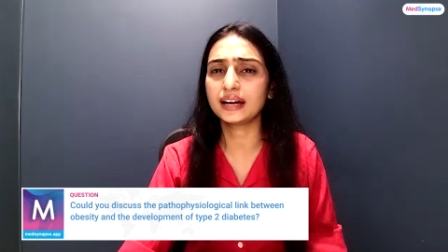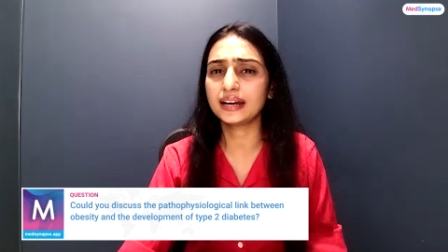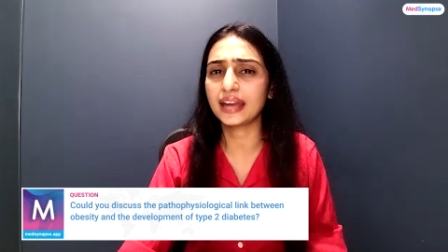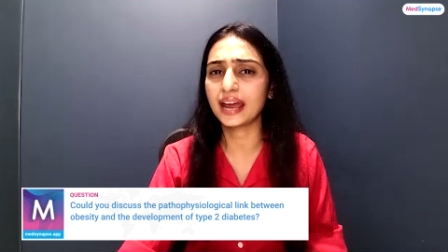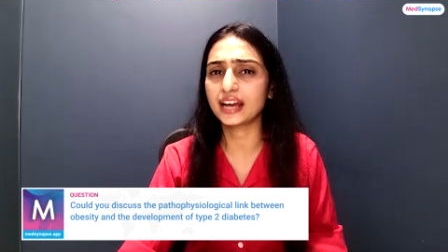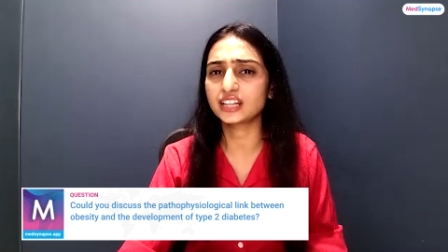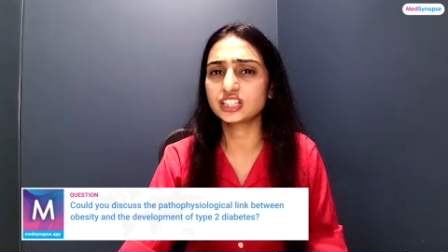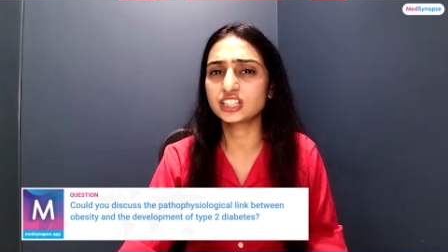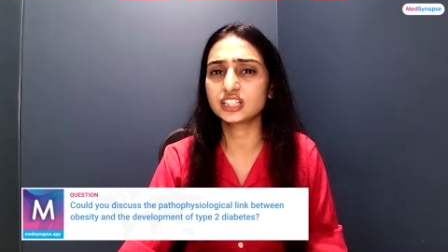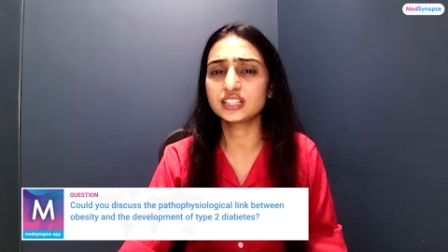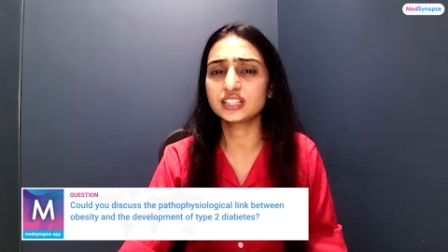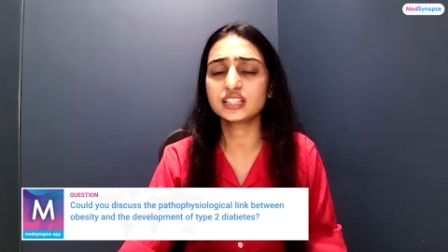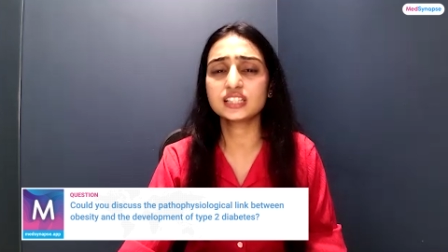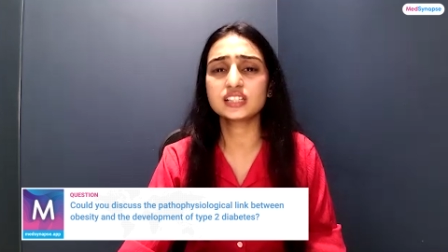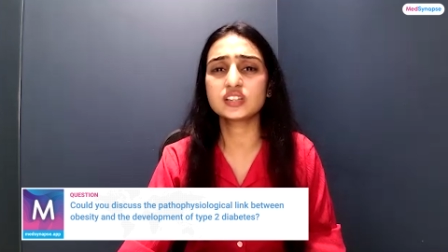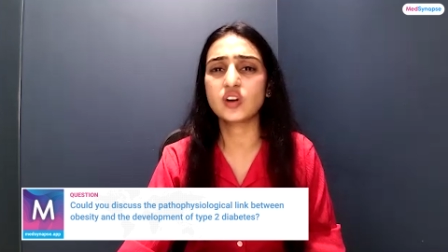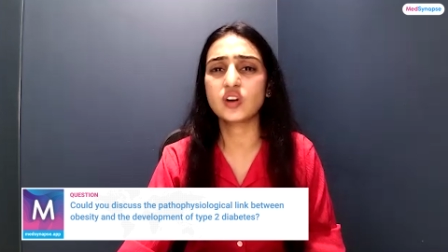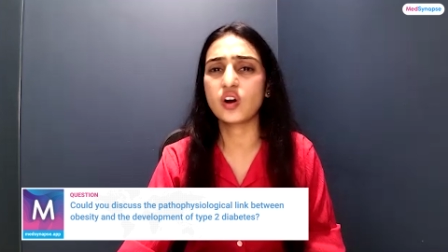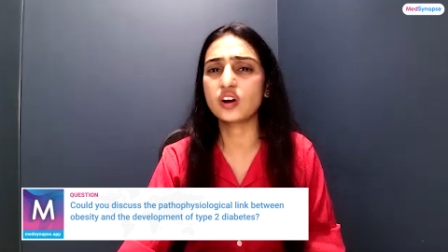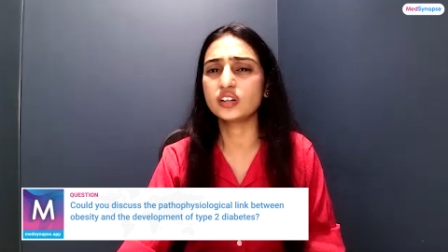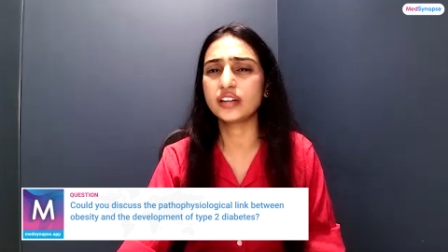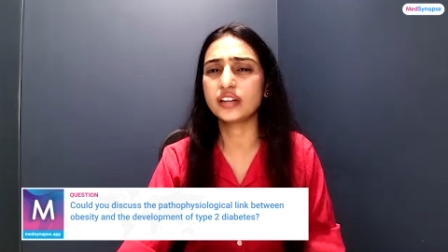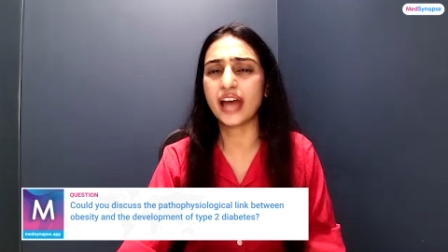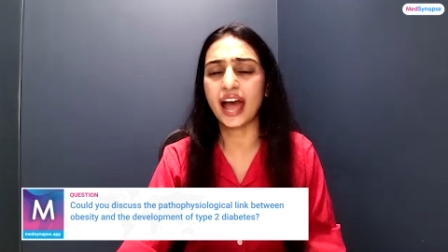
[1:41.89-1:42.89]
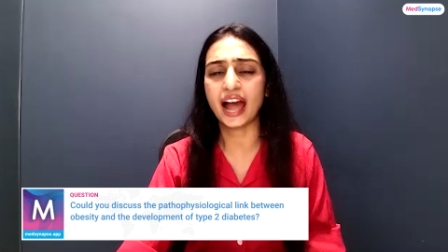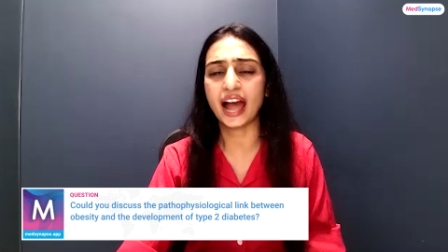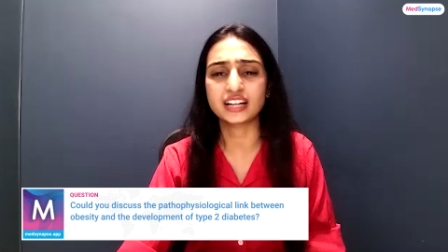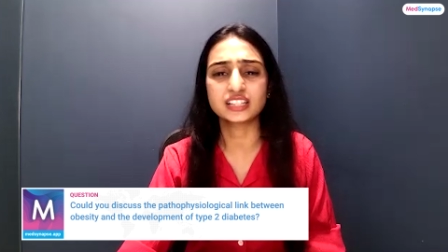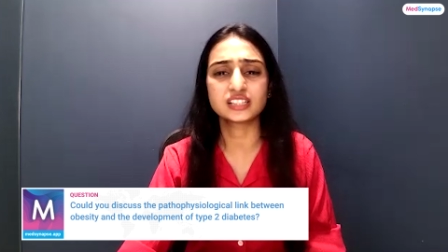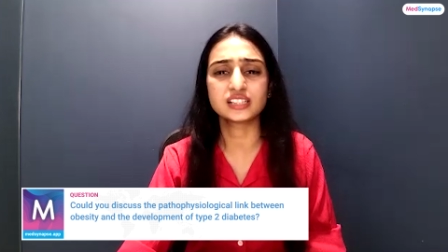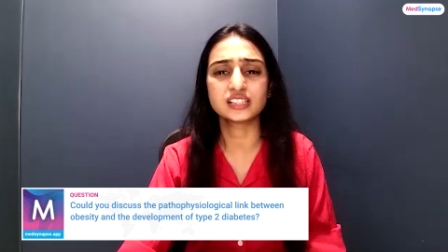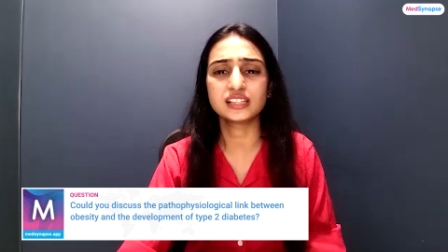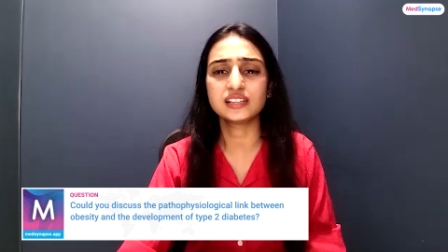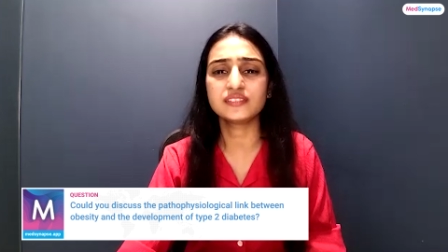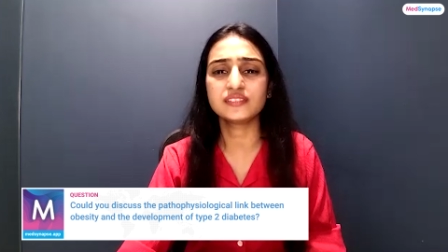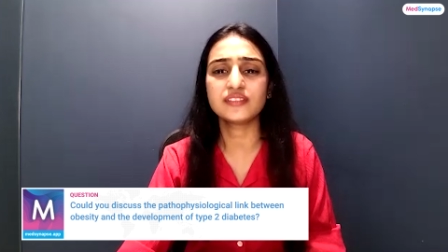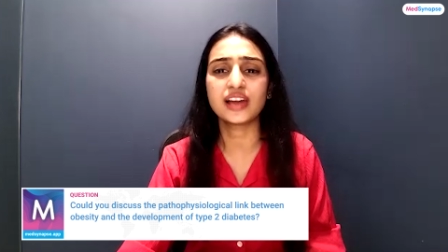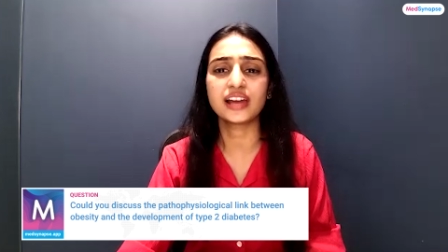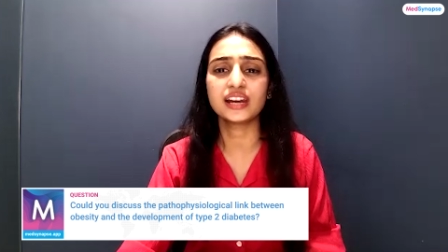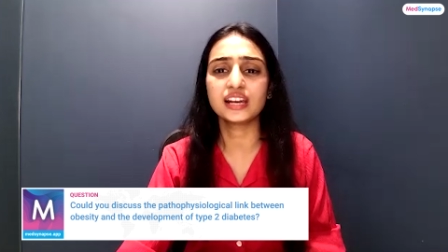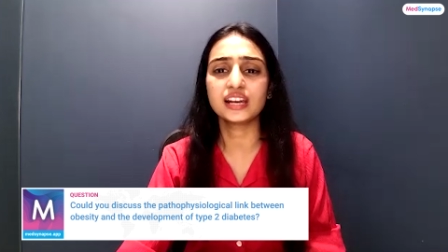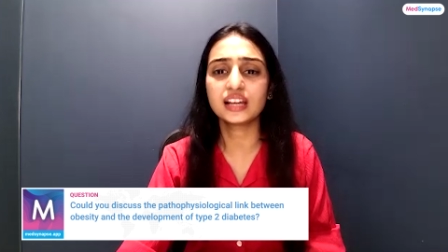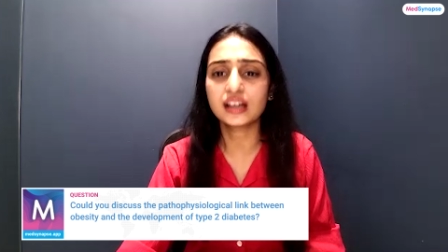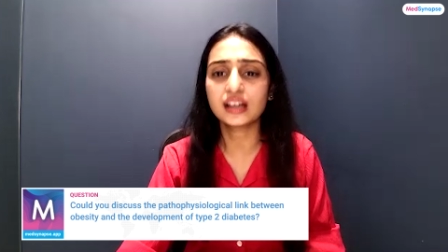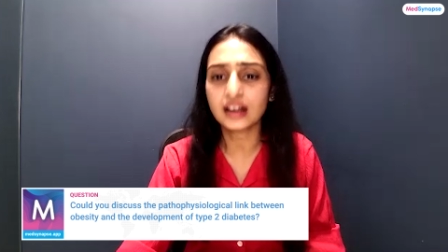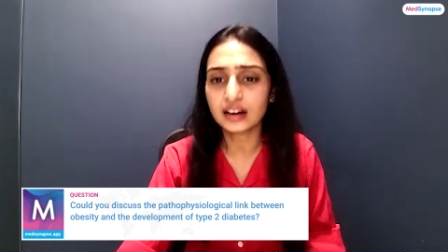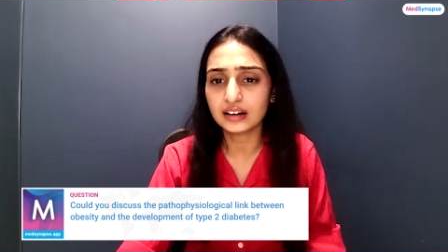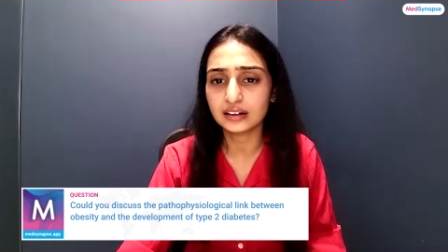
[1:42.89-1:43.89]
connection is not actually
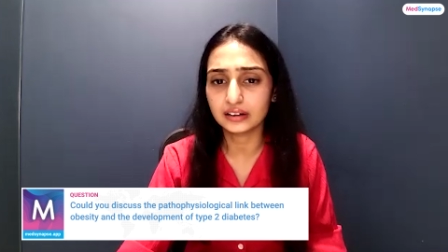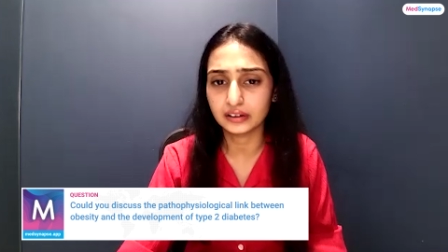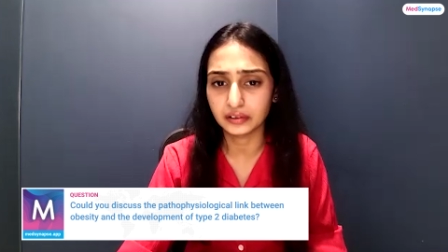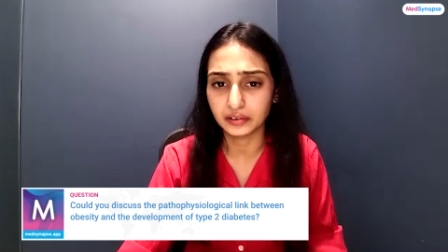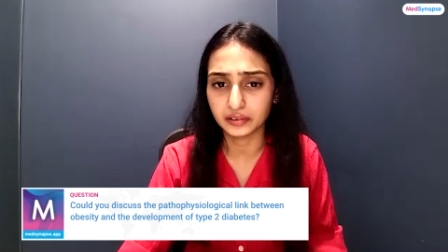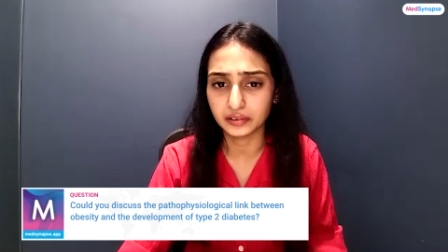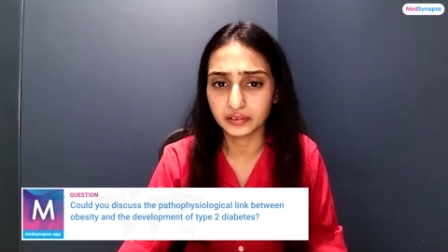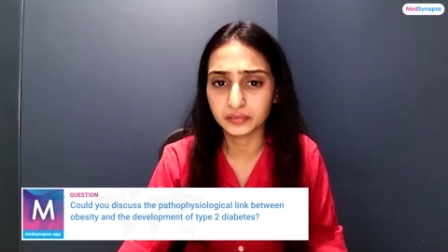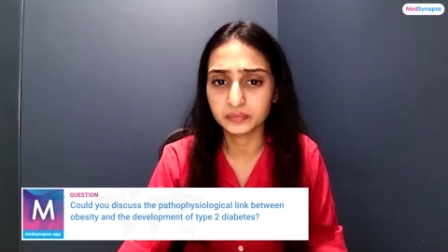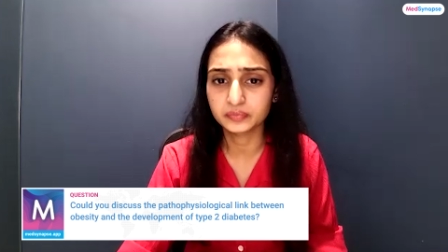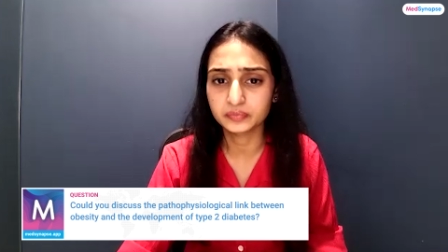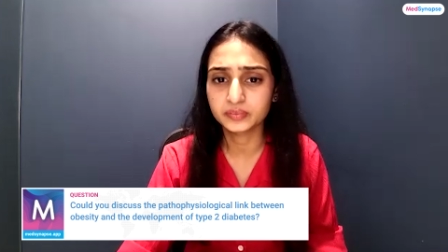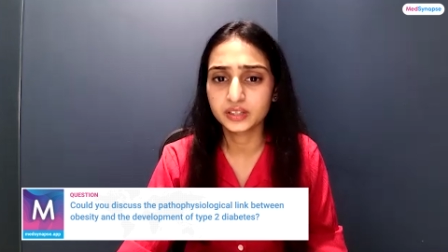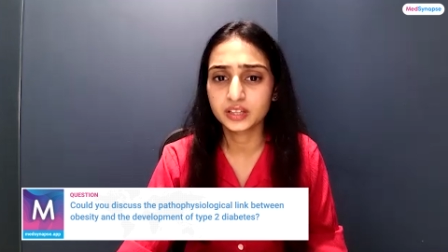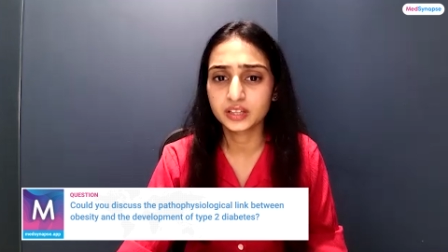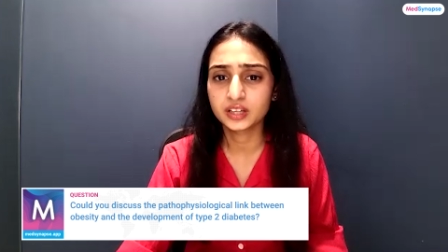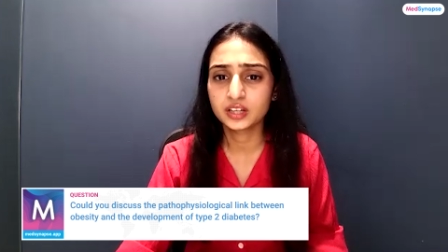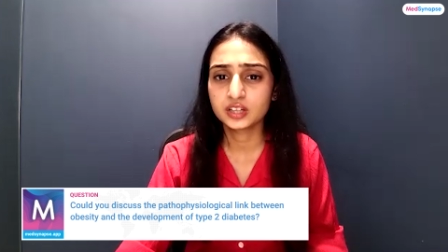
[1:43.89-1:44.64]
very clear.